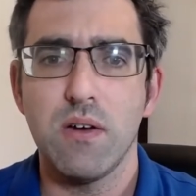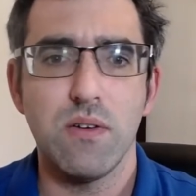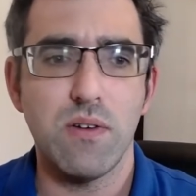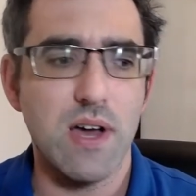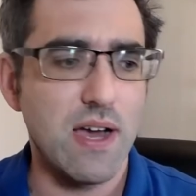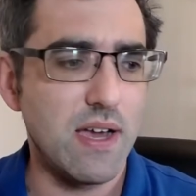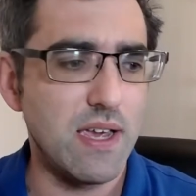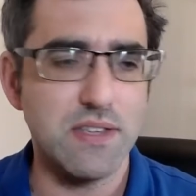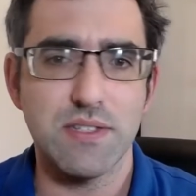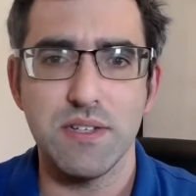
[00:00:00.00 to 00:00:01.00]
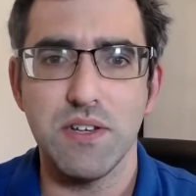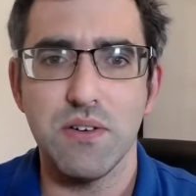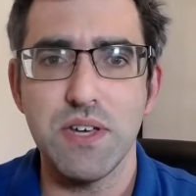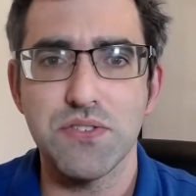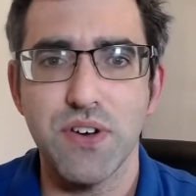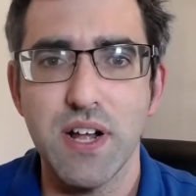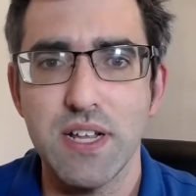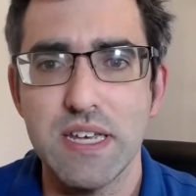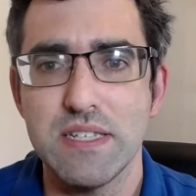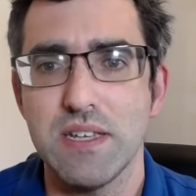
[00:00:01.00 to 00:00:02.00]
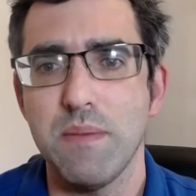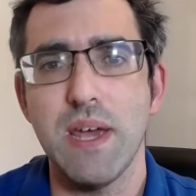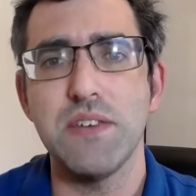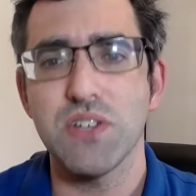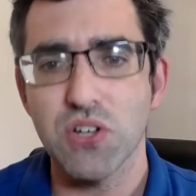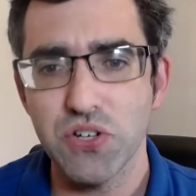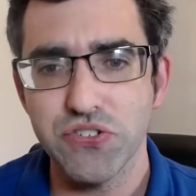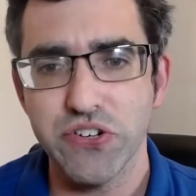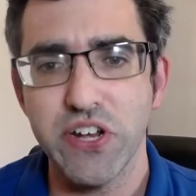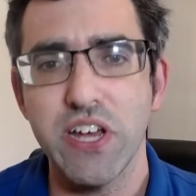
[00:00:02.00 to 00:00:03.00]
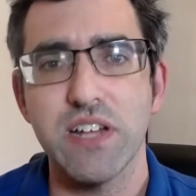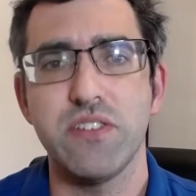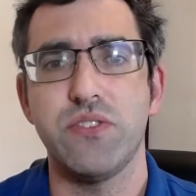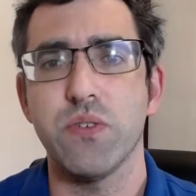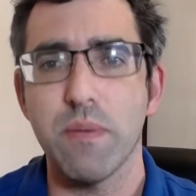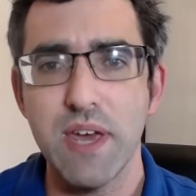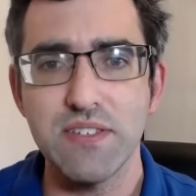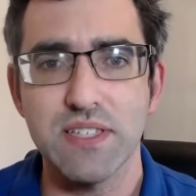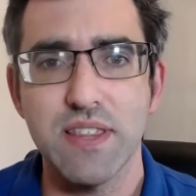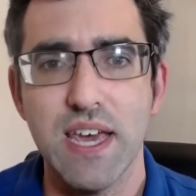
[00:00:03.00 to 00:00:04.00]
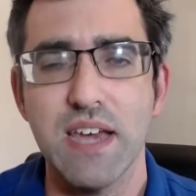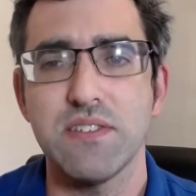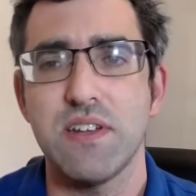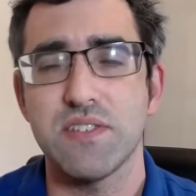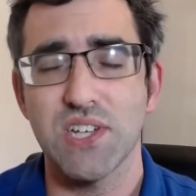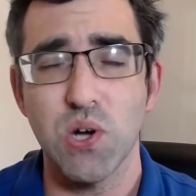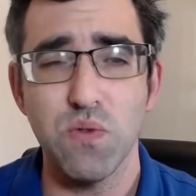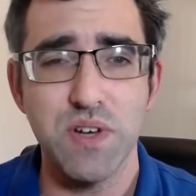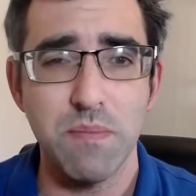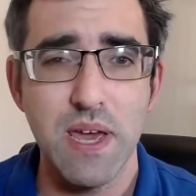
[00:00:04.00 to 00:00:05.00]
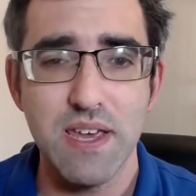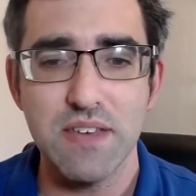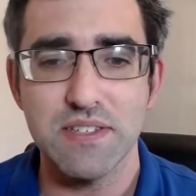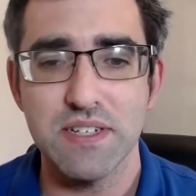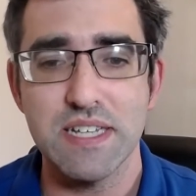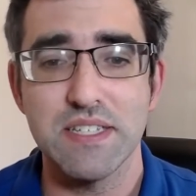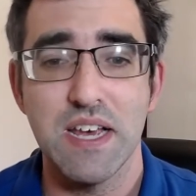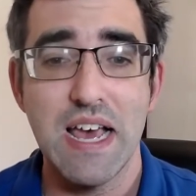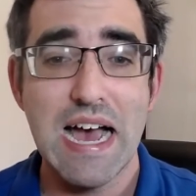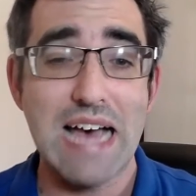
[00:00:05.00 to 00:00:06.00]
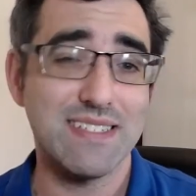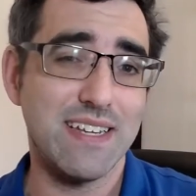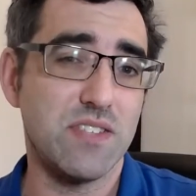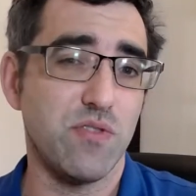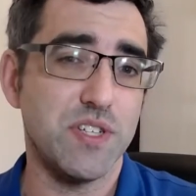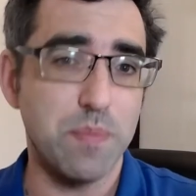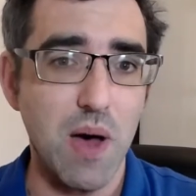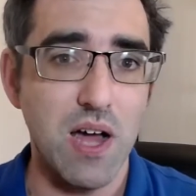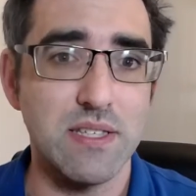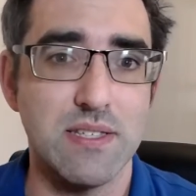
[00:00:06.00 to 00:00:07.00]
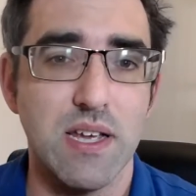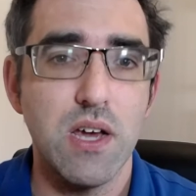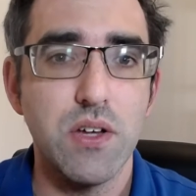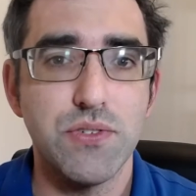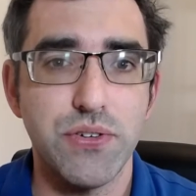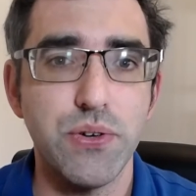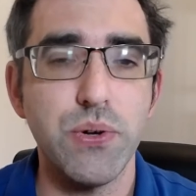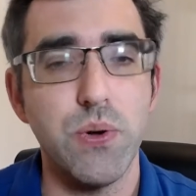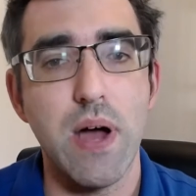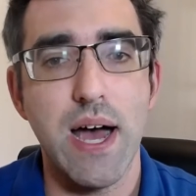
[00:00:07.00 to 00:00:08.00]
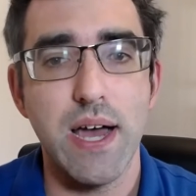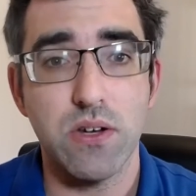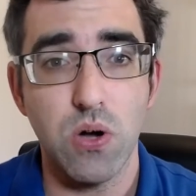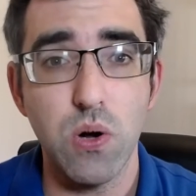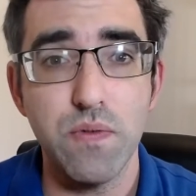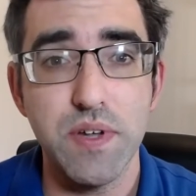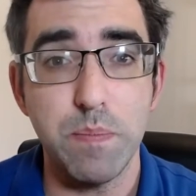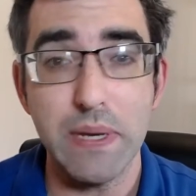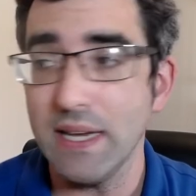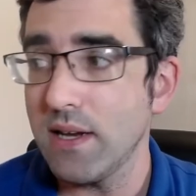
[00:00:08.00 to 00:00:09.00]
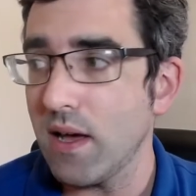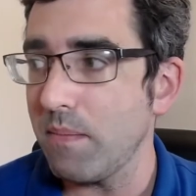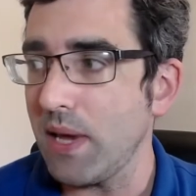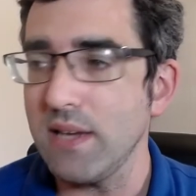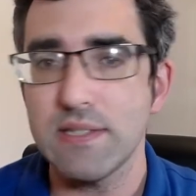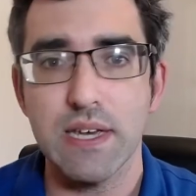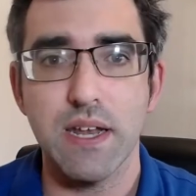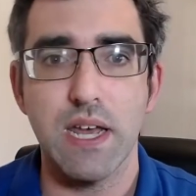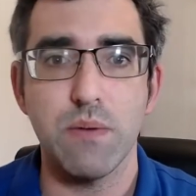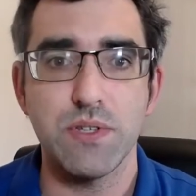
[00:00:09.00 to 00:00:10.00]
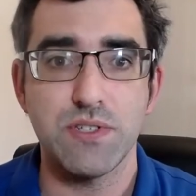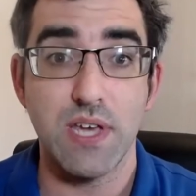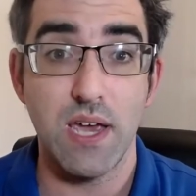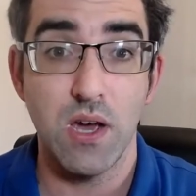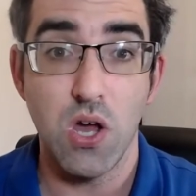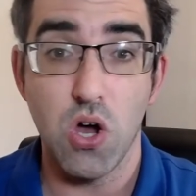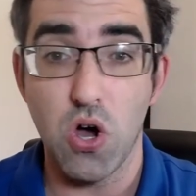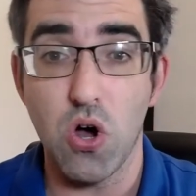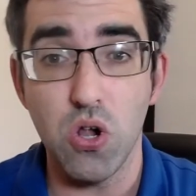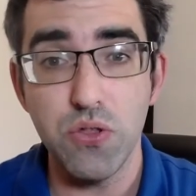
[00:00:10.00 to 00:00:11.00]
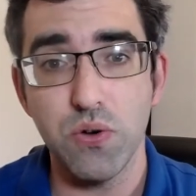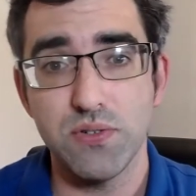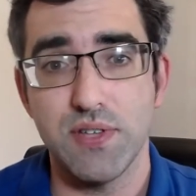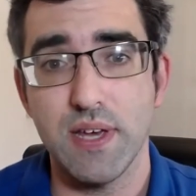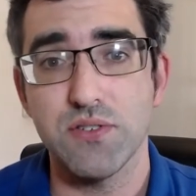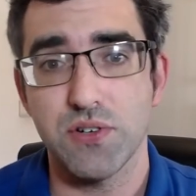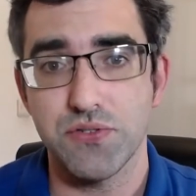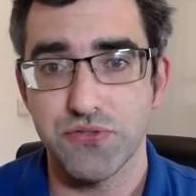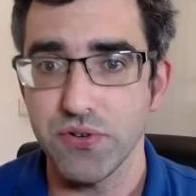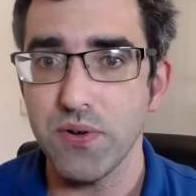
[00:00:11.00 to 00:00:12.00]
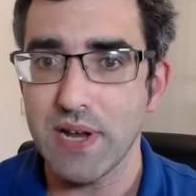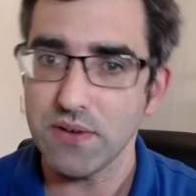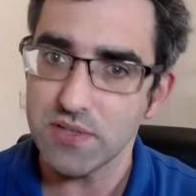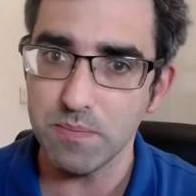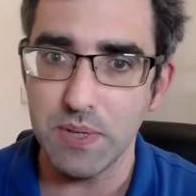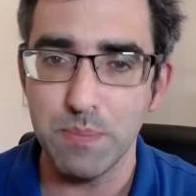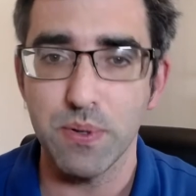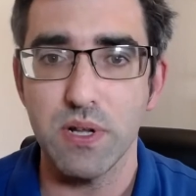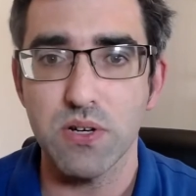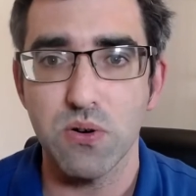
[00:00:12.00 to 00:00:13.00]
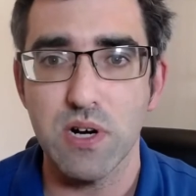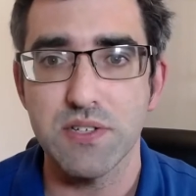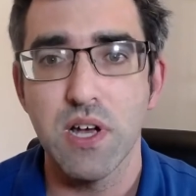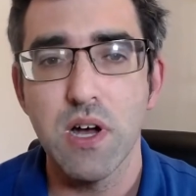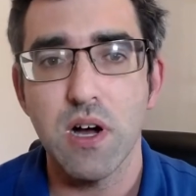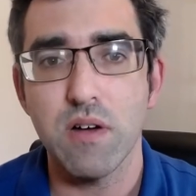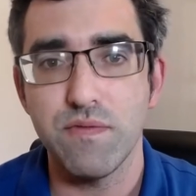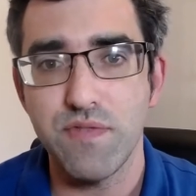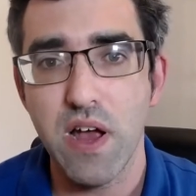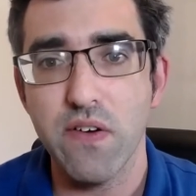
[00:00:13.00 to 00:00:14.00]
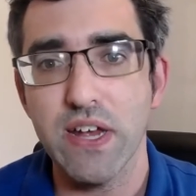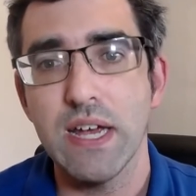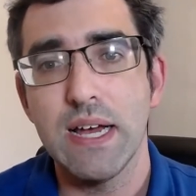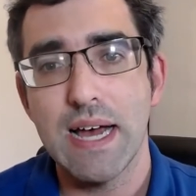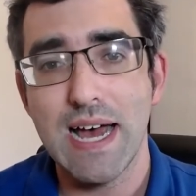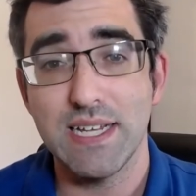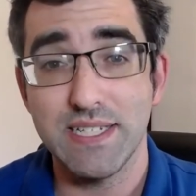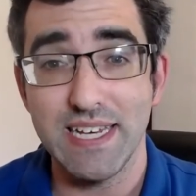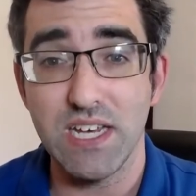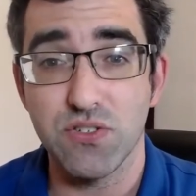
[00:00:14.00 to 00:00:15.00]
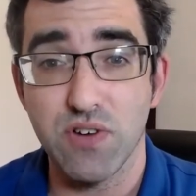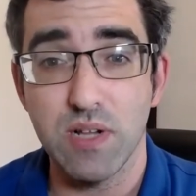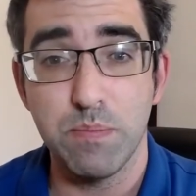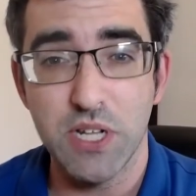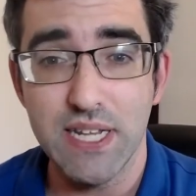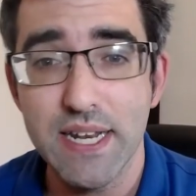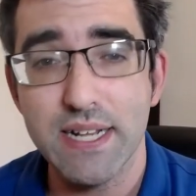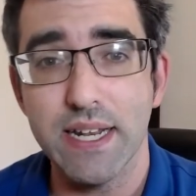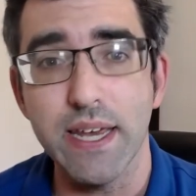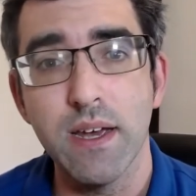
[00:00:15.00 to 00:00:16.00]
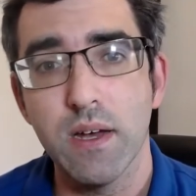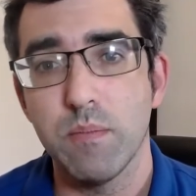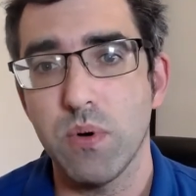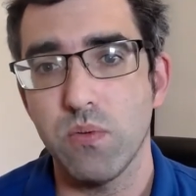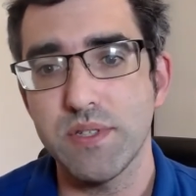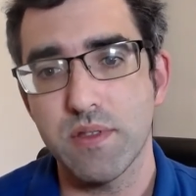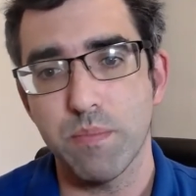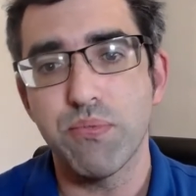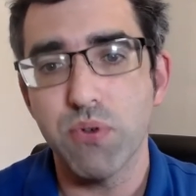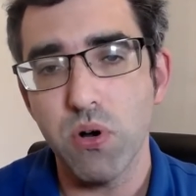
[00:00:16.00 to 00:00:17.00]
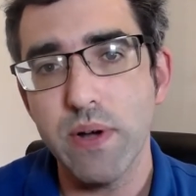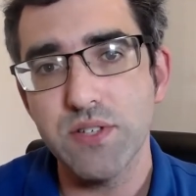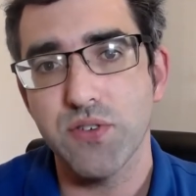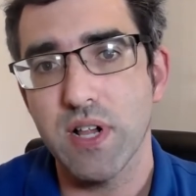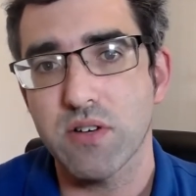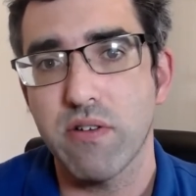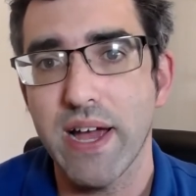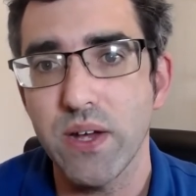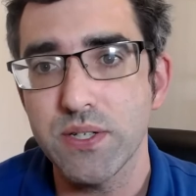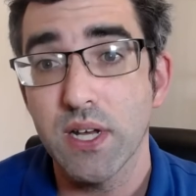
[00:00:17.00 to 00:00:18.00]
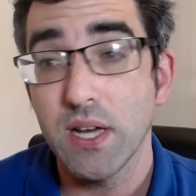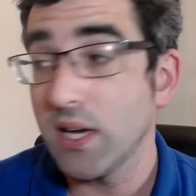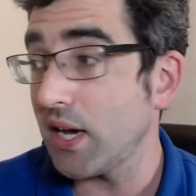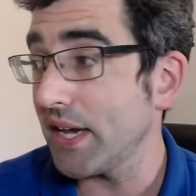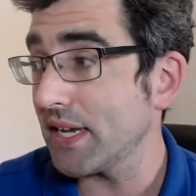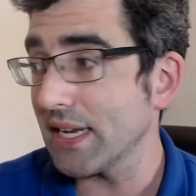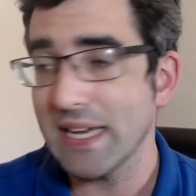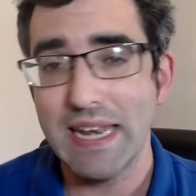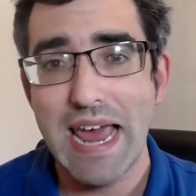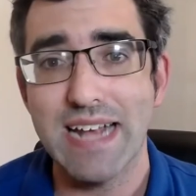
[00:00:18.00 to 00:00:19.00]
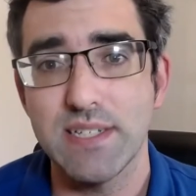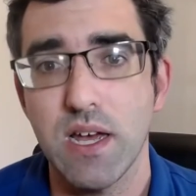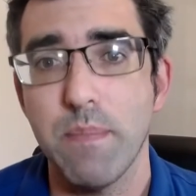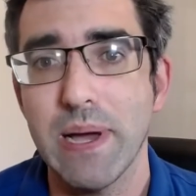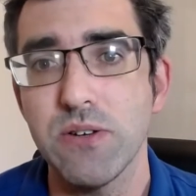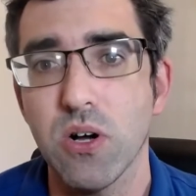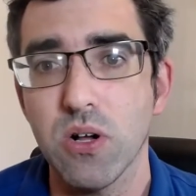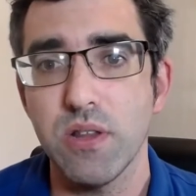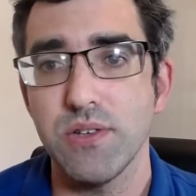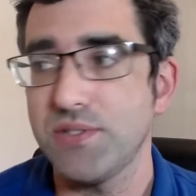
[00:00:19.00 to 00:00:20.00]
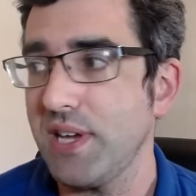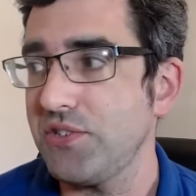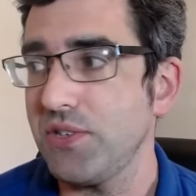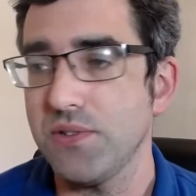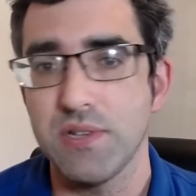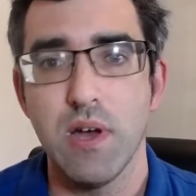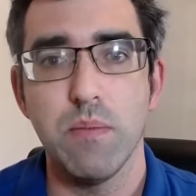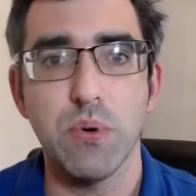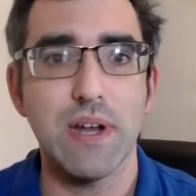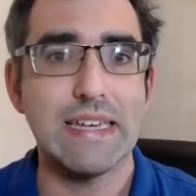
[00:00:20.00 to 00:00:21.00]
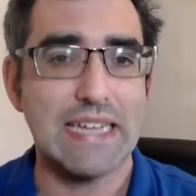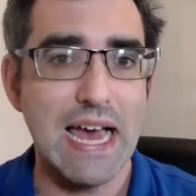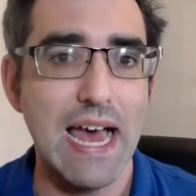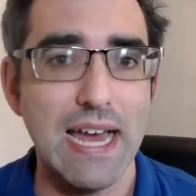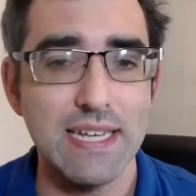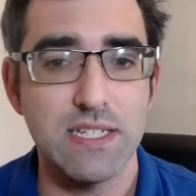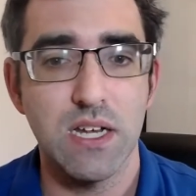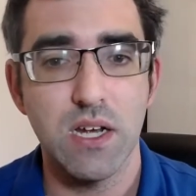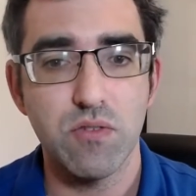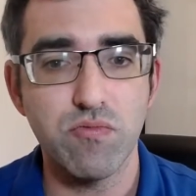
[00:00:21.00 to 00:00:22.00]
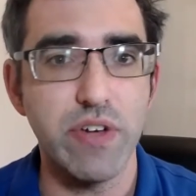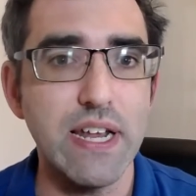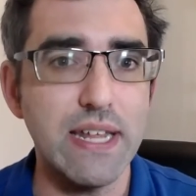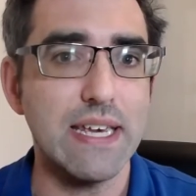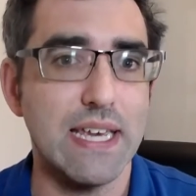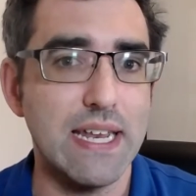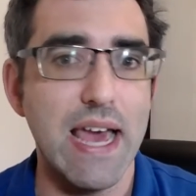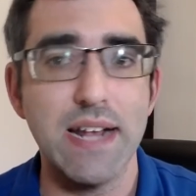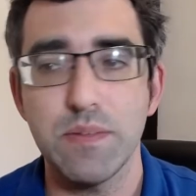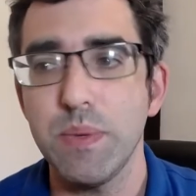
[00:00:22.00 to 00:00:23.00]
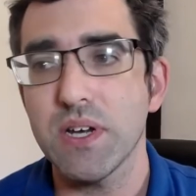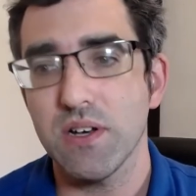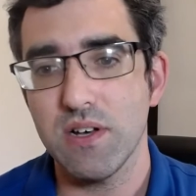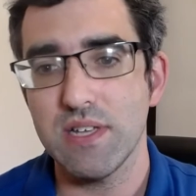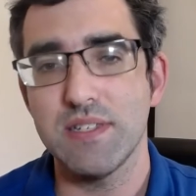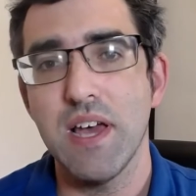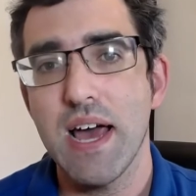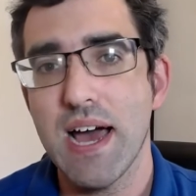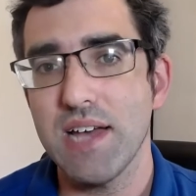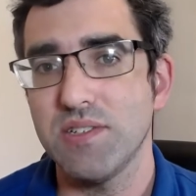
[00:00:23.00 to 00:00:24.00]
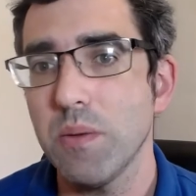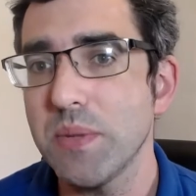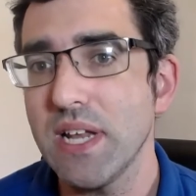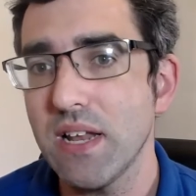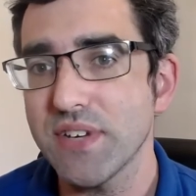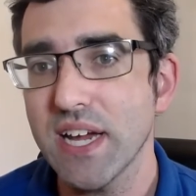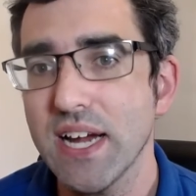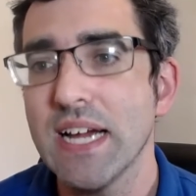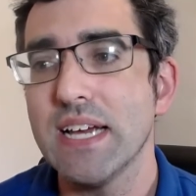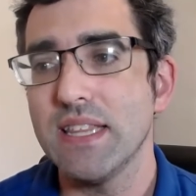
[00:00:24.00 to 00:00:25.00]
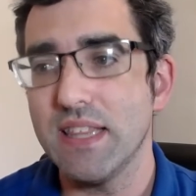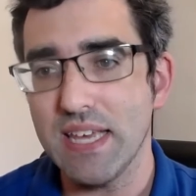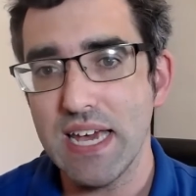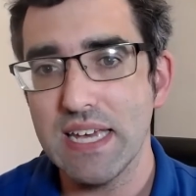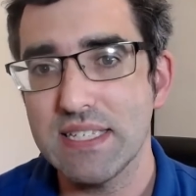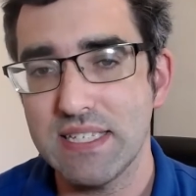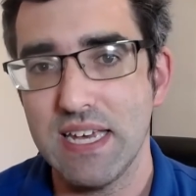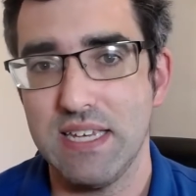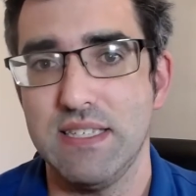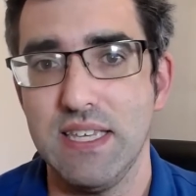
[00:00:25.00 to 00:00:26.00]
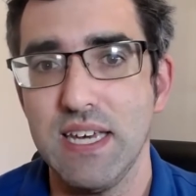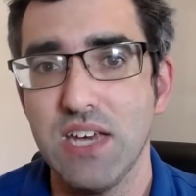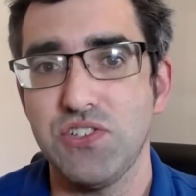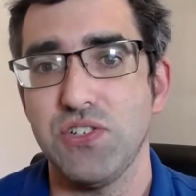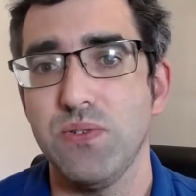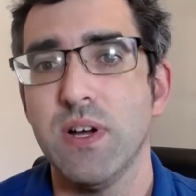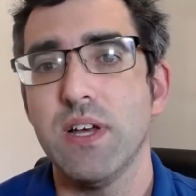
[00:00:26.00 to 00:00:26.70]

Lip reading: isn't, you know, Israel is an amazing country and it's doing amazing things, and isn't COVID isn't it's hasn't its response to COVID being amazing? And I would say all those things are true. Now, some people, of course, are very anti-Israel politically, but with the pro-Israel crowd, I can connect about all those issues, but I can't really connect because, as somebody living here, this is the issue.